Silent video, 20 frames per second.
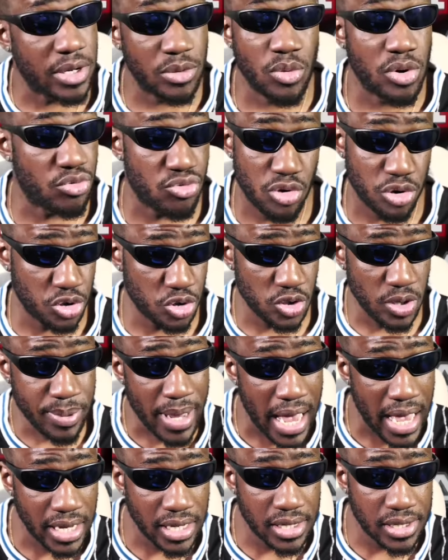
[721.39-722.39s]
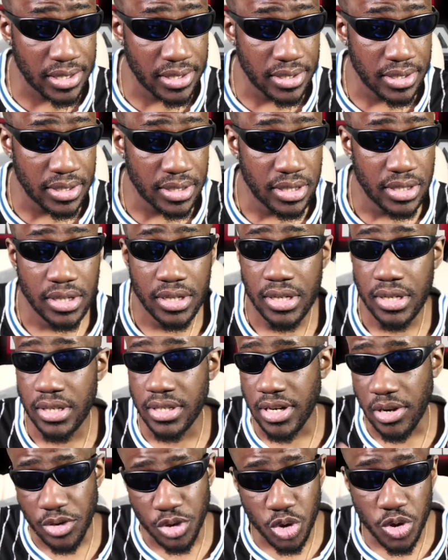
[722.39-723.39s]
when Russos are back,
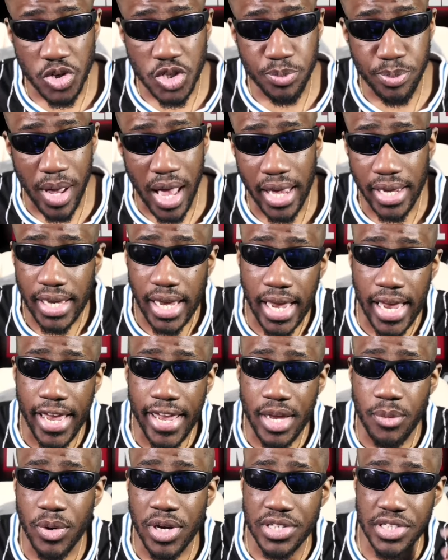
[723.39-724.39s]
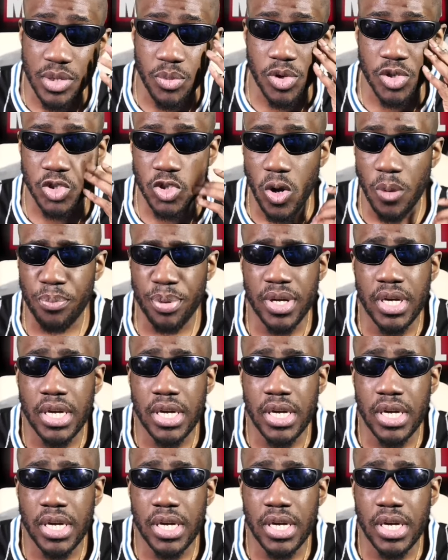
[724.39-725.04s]
the is back, hey, we can say what's up.